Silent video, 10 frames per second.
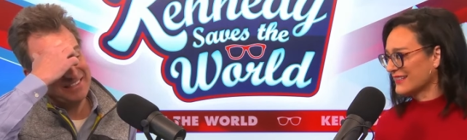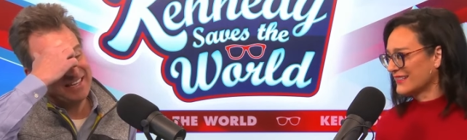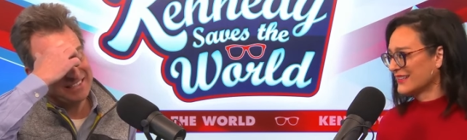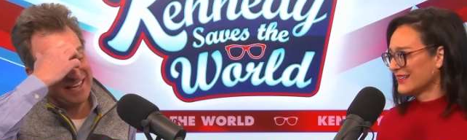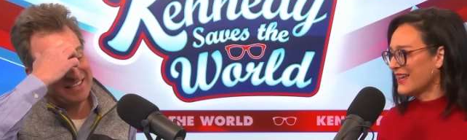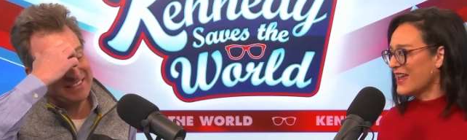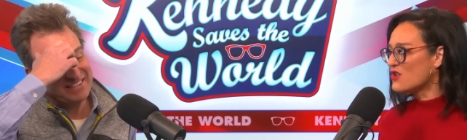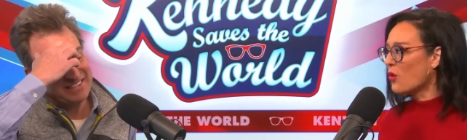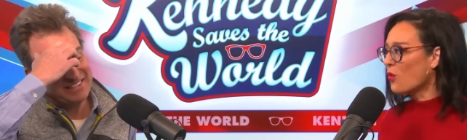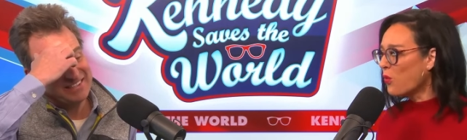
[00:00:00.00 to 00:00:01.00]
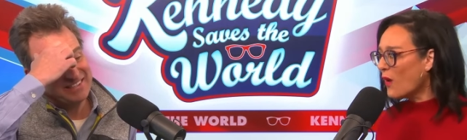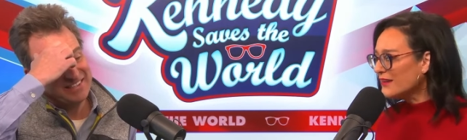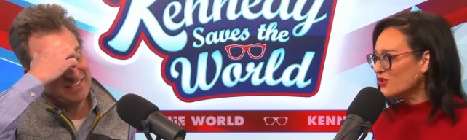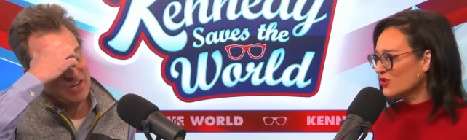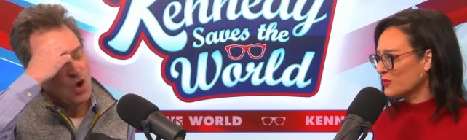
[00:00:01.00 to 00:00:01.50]
Speaker 1: Exactly. And know what
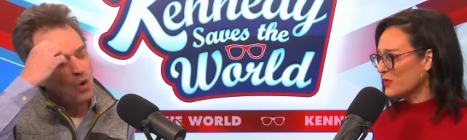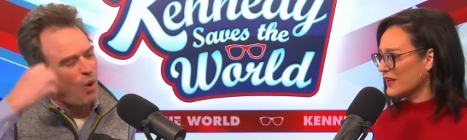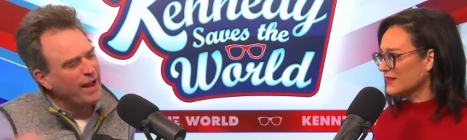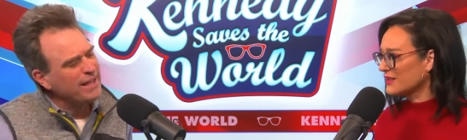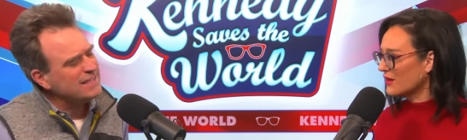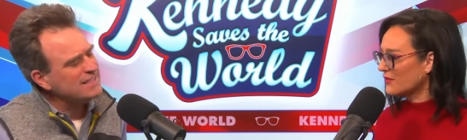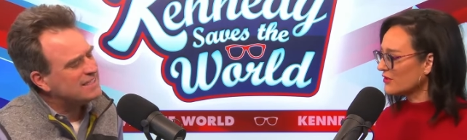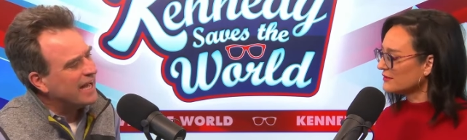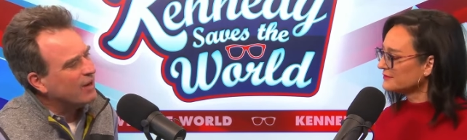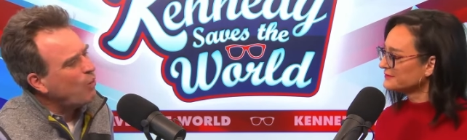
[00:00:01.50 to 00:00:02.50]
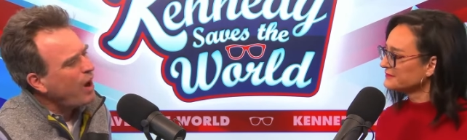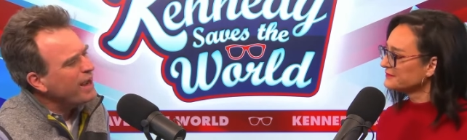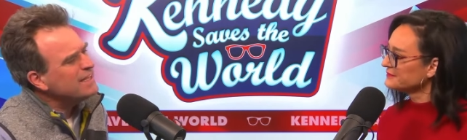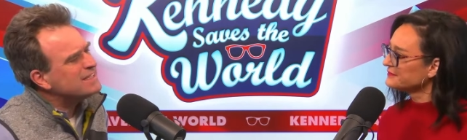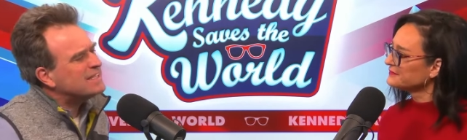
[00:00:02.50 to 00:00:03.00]
should be. Why is that?
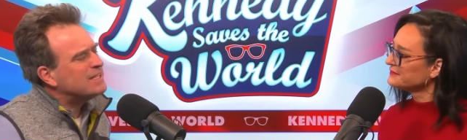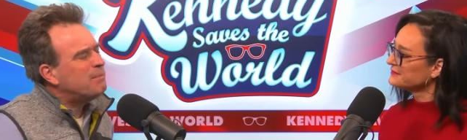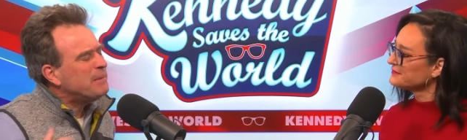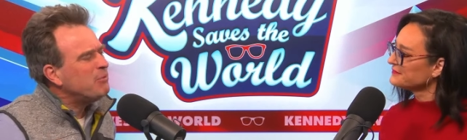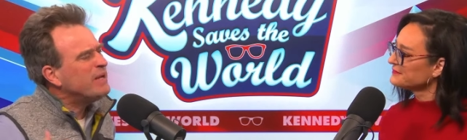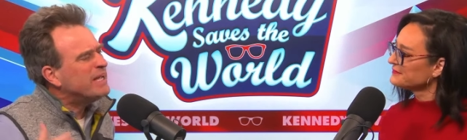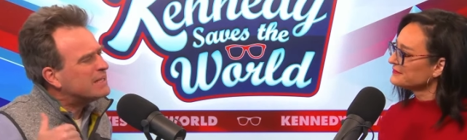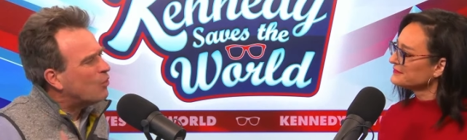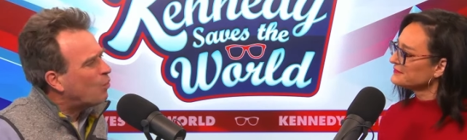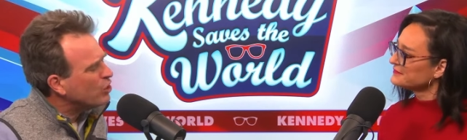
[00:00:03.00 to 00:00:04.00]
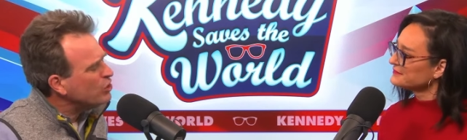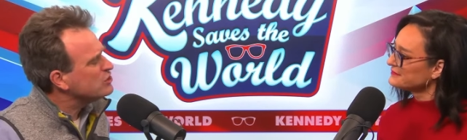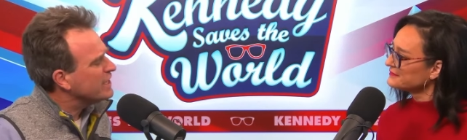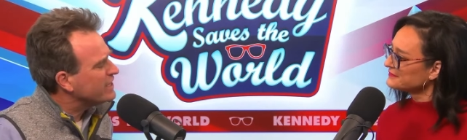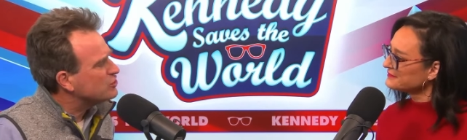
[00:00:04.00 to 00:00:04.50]
Why is it the people we get the worst
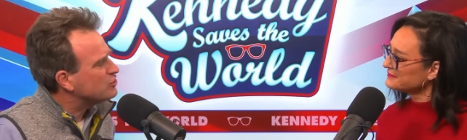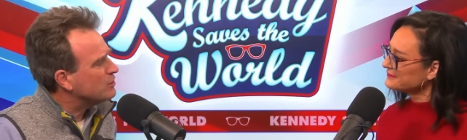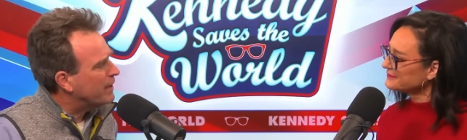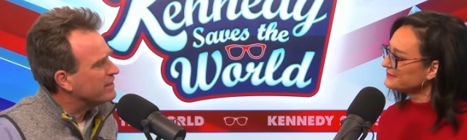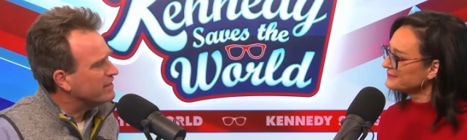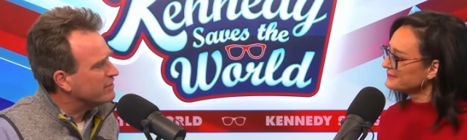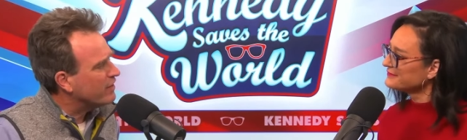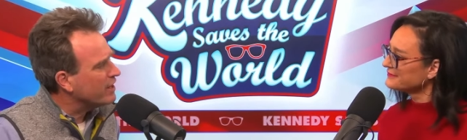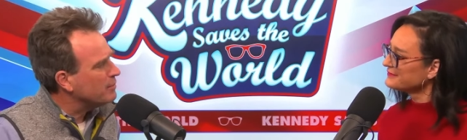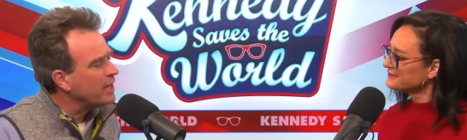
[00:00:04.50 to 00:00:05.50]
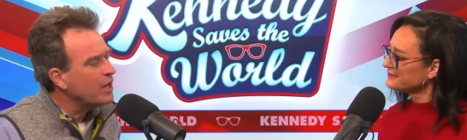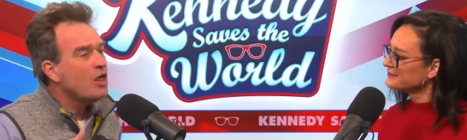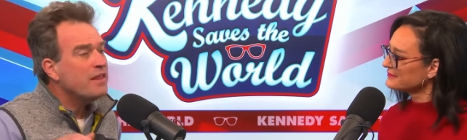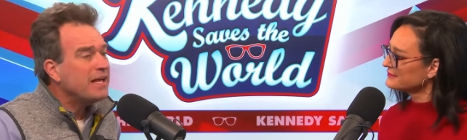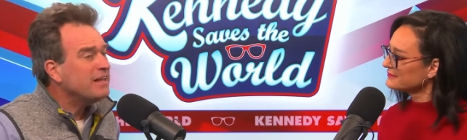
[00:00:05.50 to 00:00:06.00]
lectures about the environment?
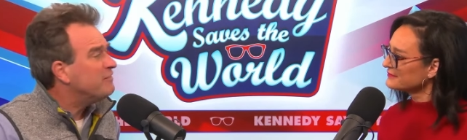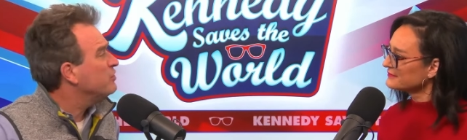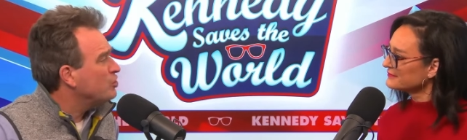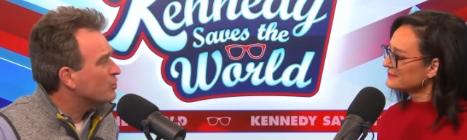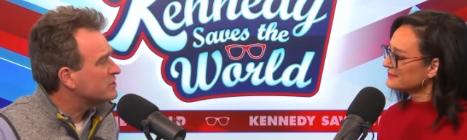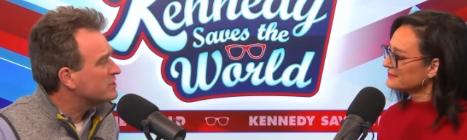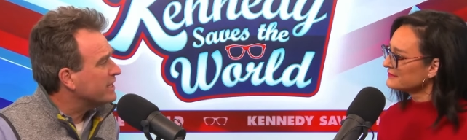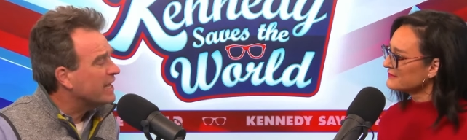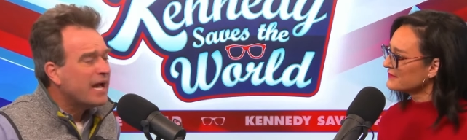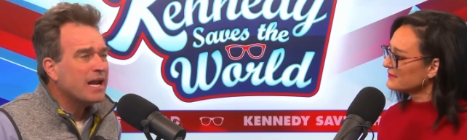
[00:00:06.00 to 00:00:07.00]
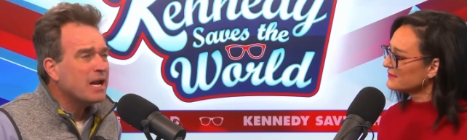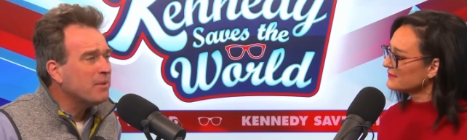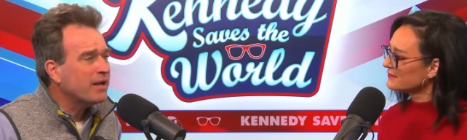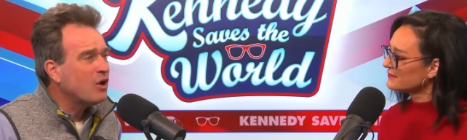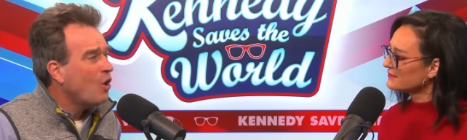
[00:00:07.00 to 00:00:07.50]
They live in New York City, and I'm
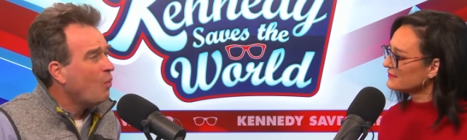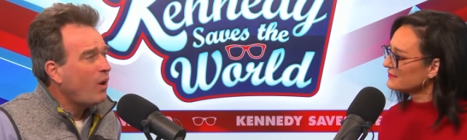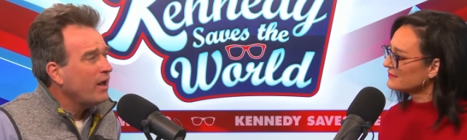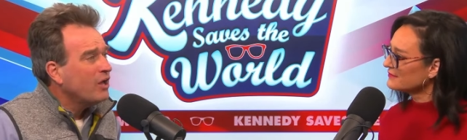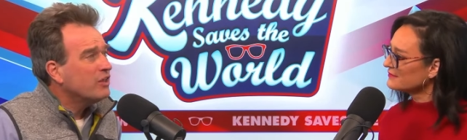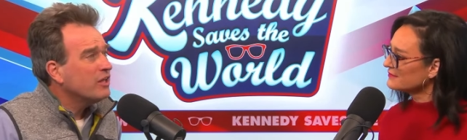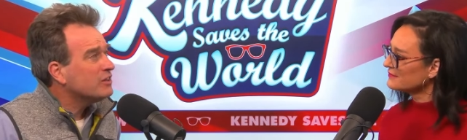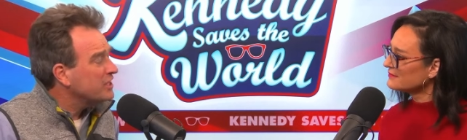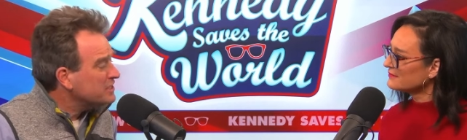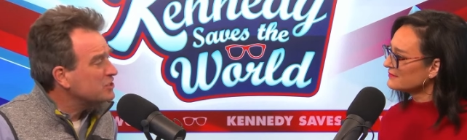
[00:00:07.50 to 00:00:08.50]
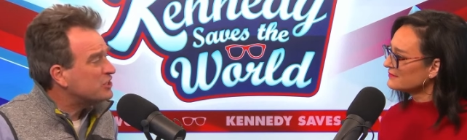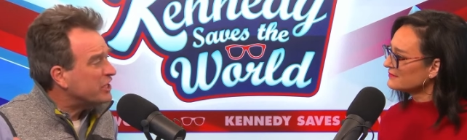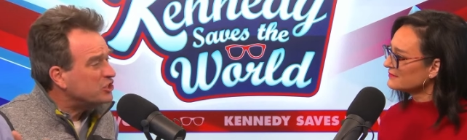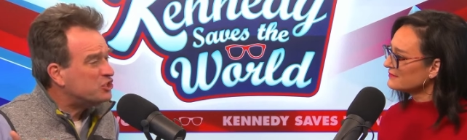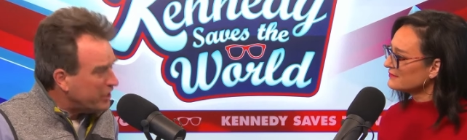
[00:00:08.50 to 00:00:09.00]
like, what? this is a
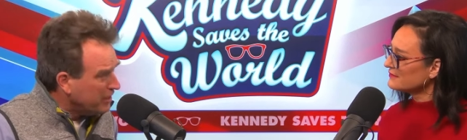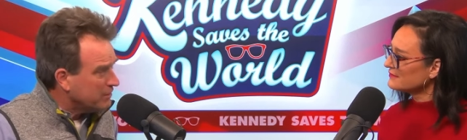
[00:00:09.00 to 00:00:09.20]
shit.